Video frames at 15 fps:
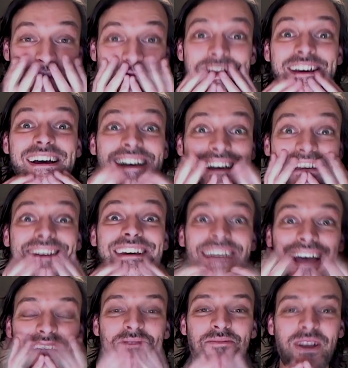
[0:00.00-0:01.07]
but I
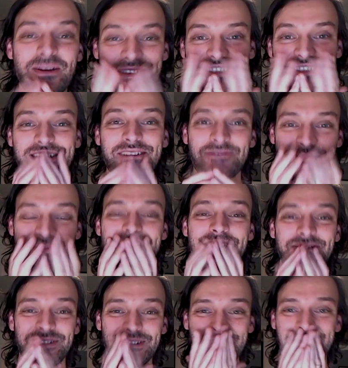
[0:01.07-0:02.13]
haven't brought myself to be
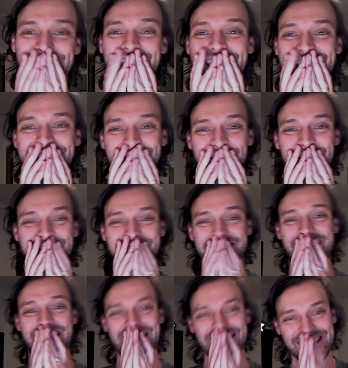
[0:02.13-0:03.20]
able to look at it just
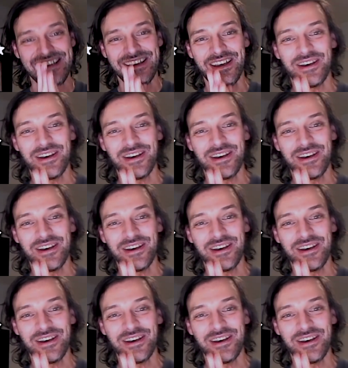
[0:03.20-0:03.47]
yet.